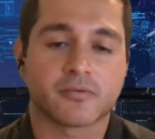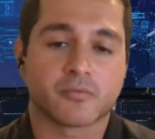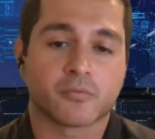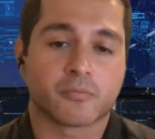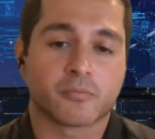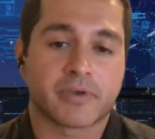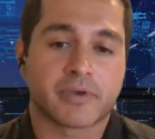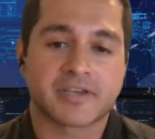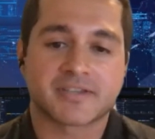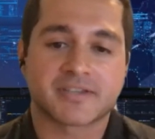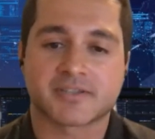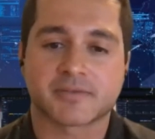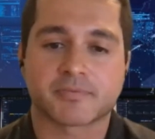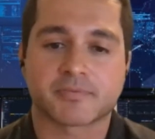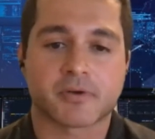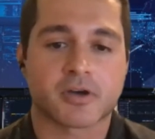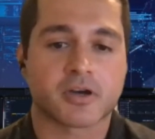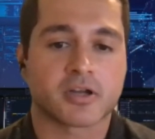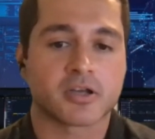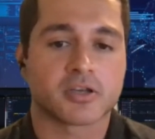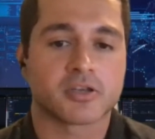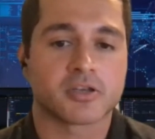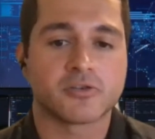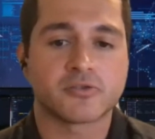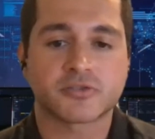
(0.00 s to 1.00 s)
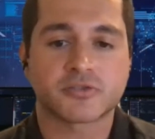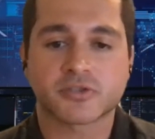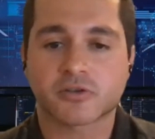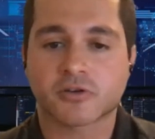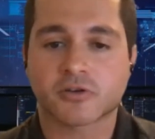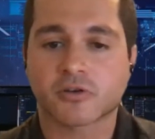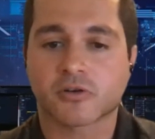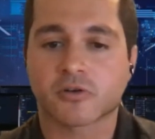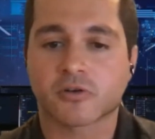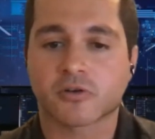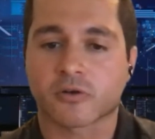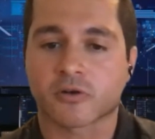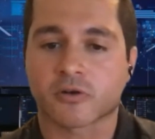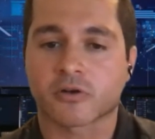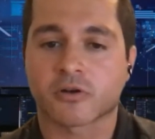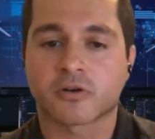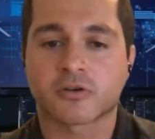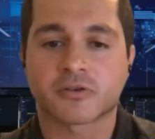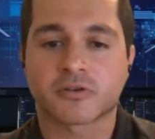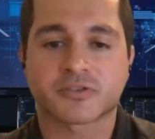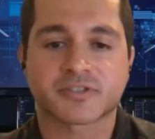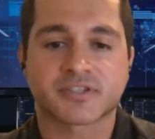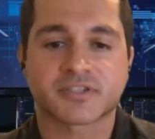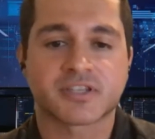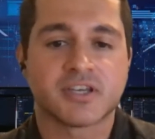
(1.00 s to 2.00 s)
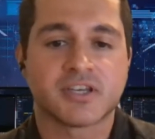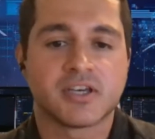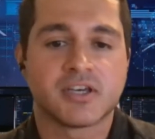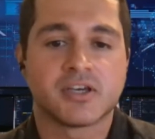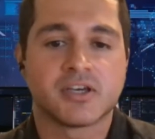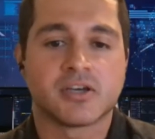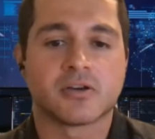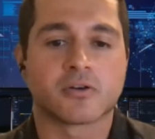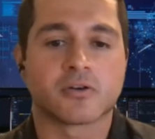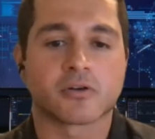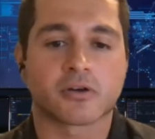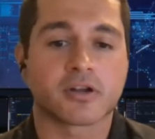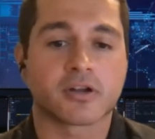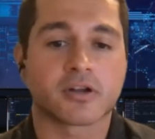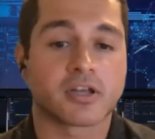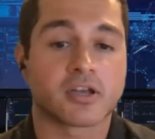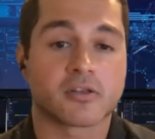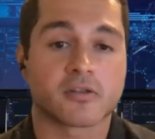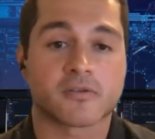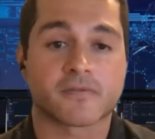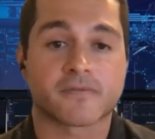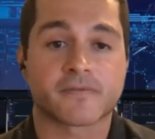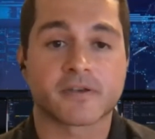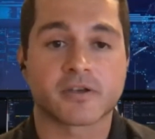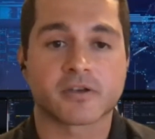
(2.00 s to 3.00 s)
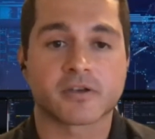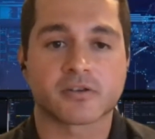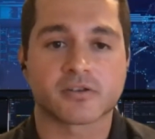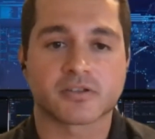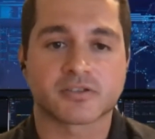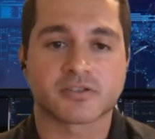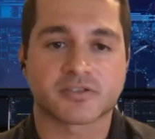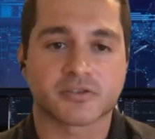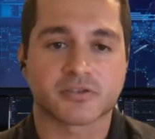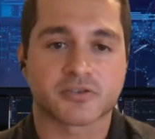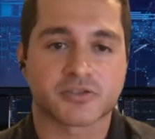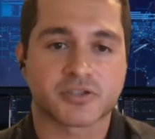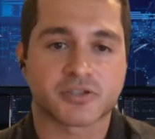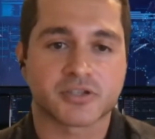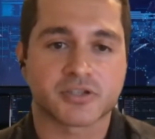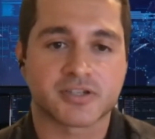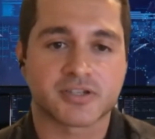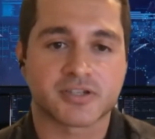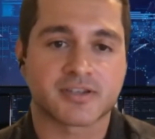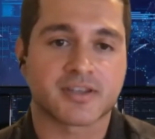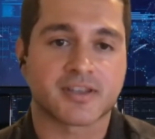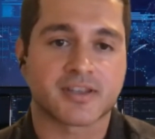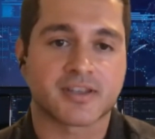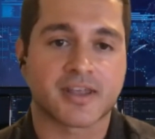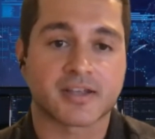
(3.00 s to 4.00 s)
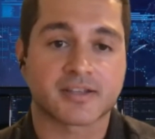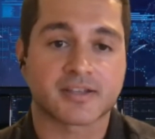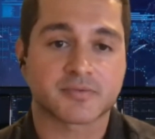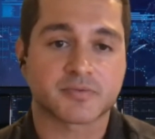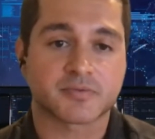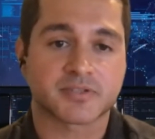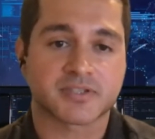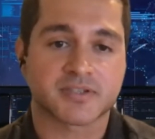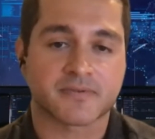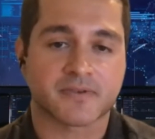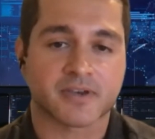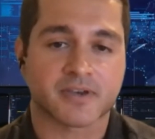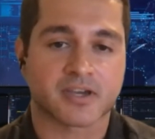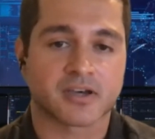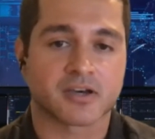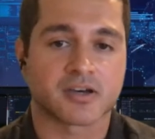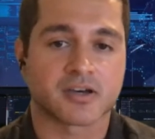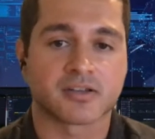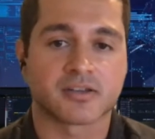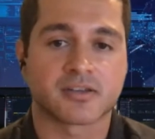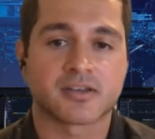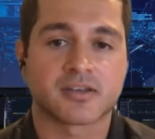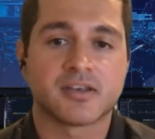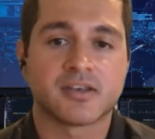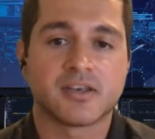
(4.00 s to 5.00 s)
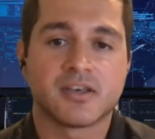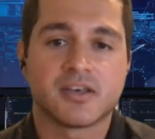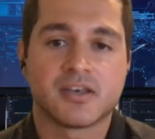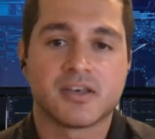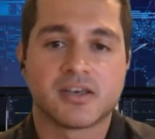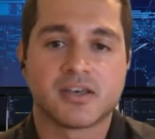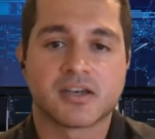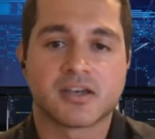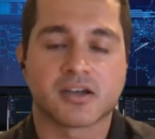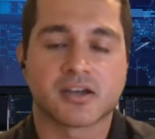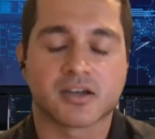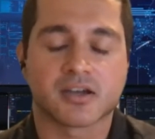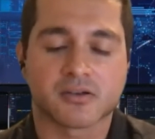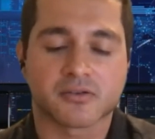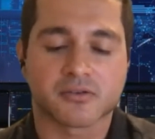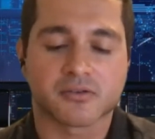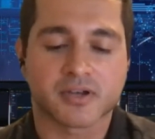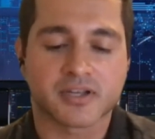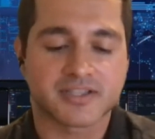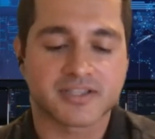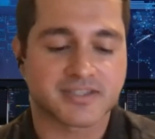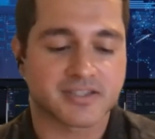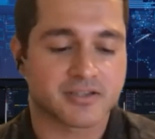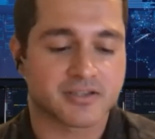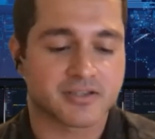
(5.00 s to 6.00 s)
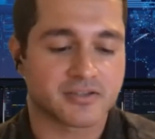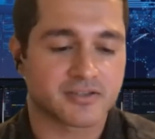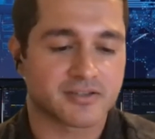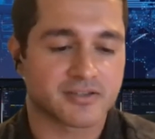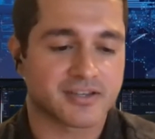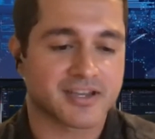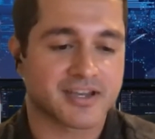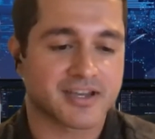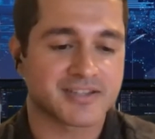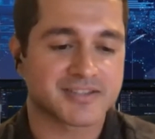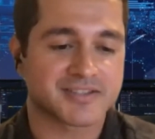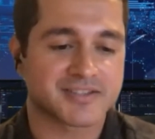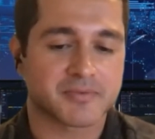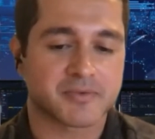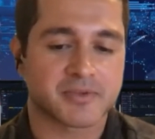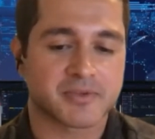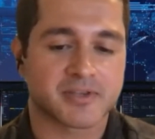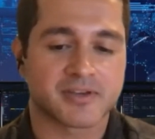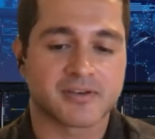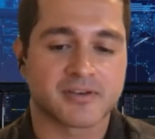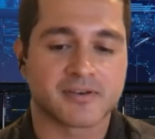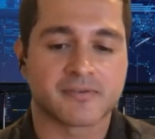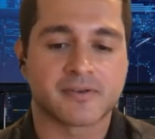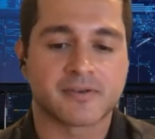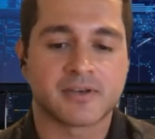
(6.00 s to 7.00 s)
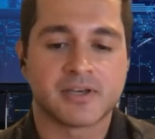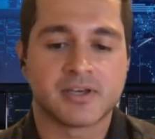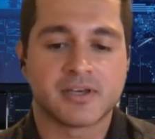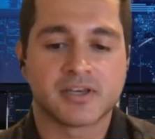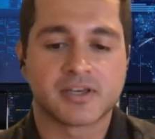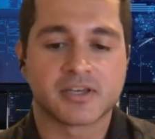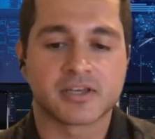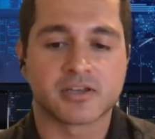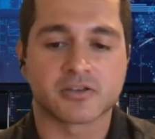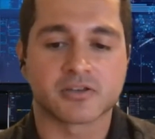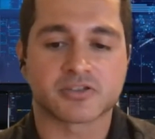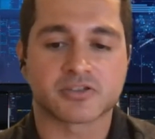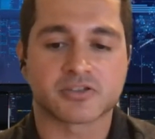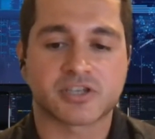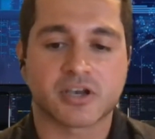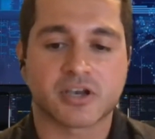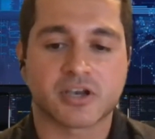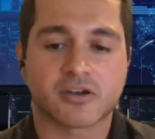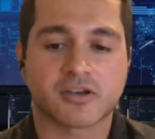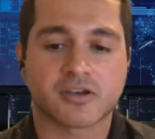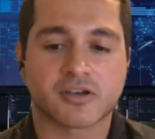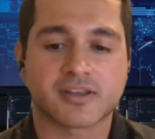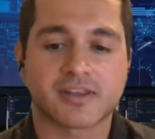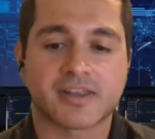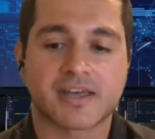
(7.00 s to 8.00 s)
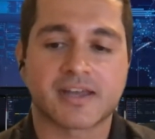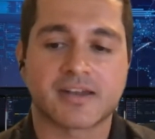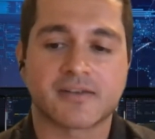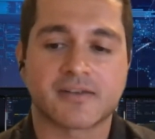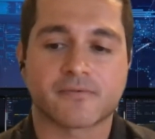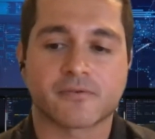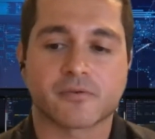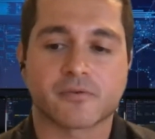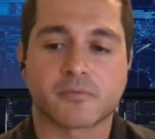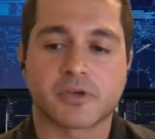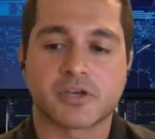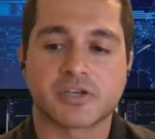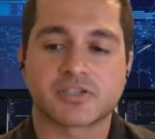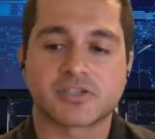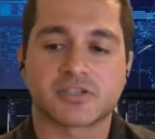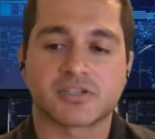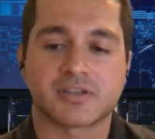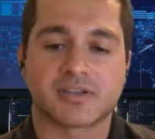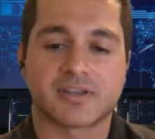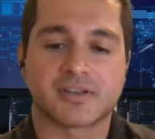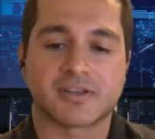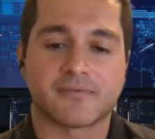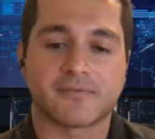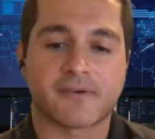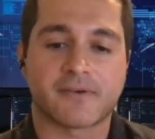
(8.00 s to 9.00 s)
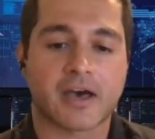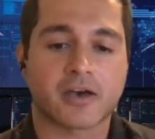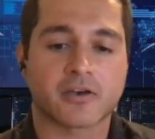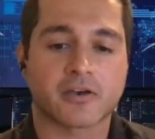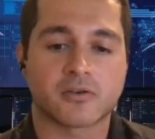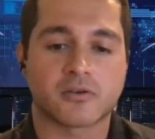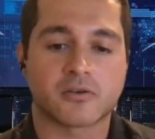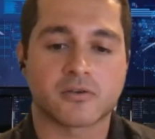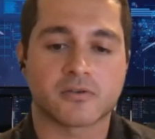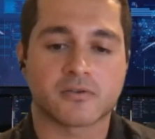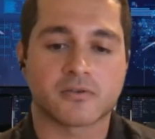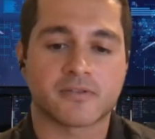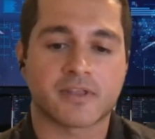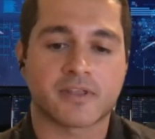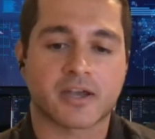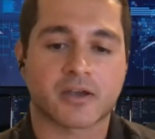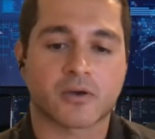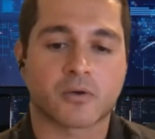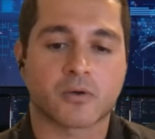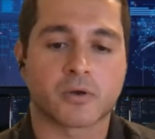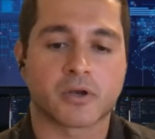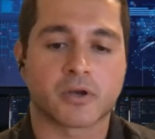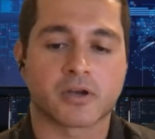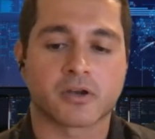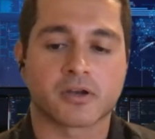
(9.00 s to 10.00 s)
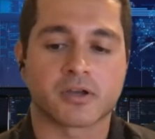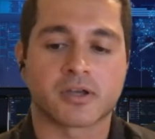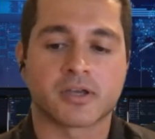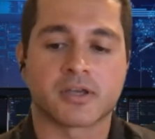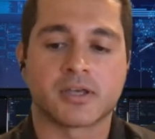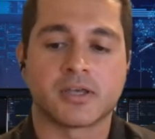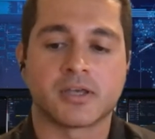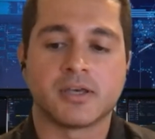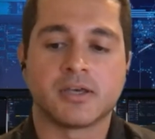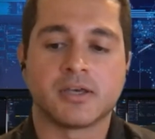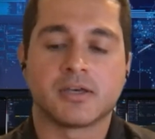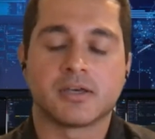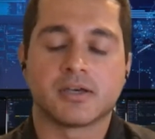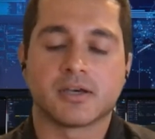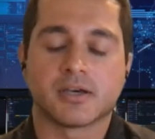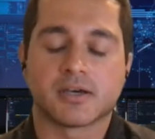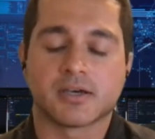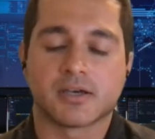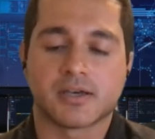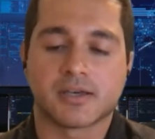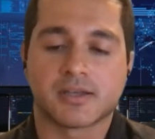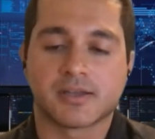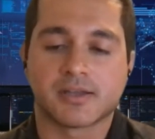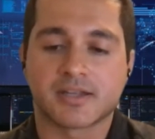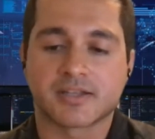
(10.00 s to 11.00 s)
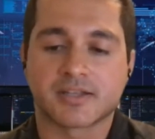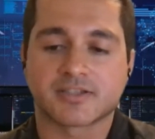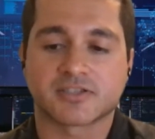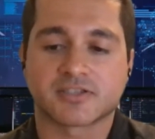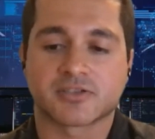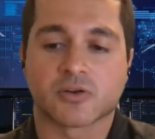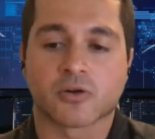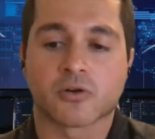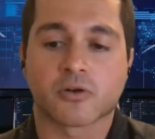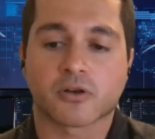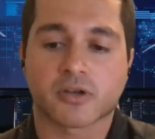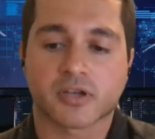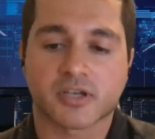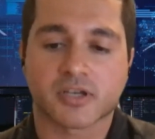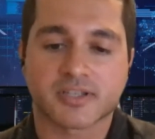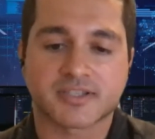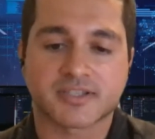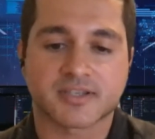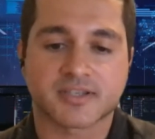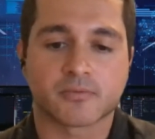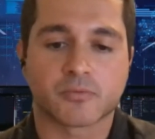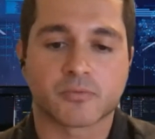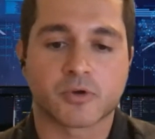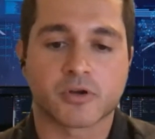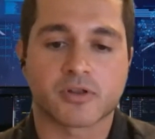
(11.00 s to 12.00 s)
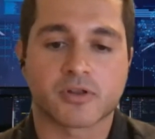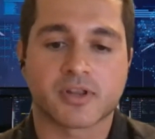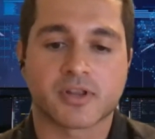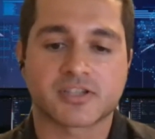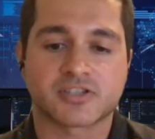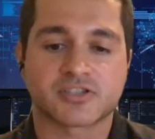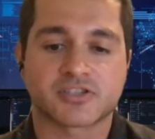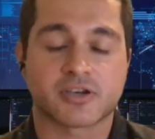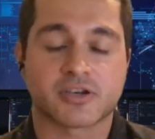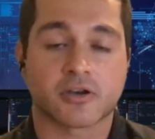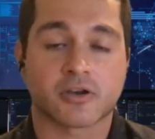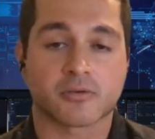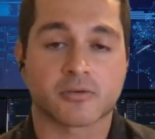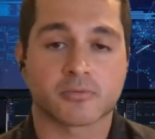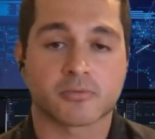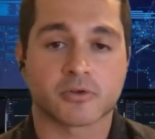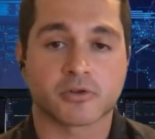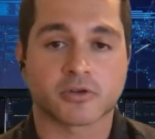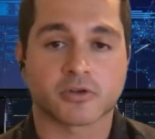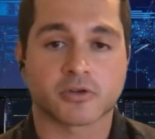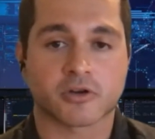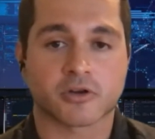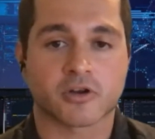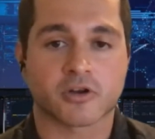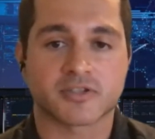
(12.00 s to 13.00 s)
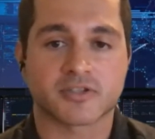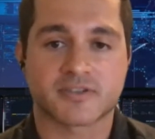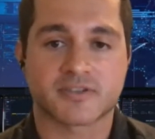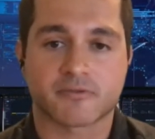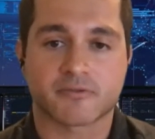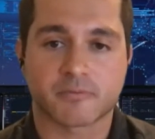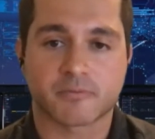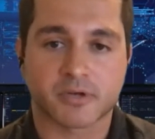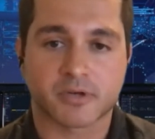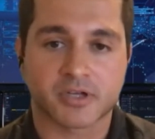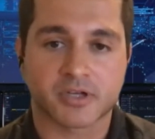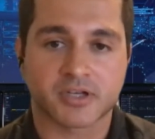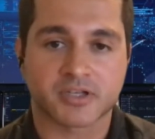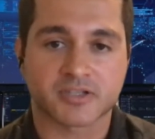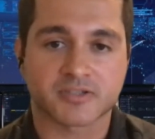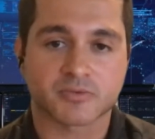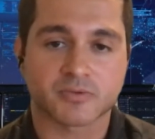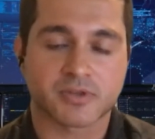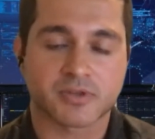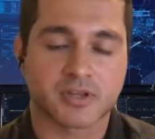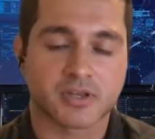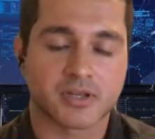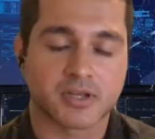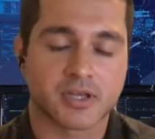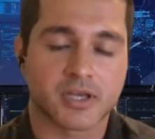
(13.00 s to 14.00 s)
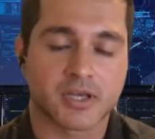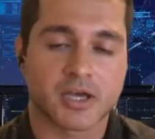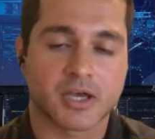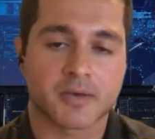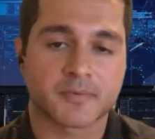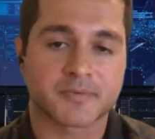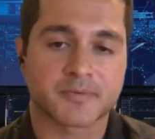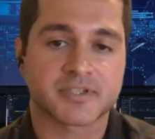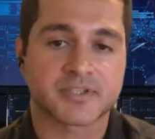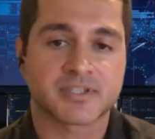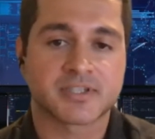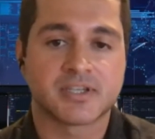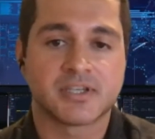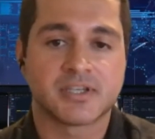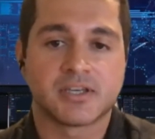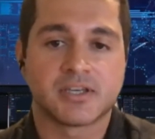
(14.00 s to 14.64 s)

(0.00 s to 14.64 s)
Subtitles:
based upon a user or a host or any other field associated to that specific hunt, right? So the concept of sharing that information, the value of that query, and then storing it somewhere that's shareable across everybody else within the ops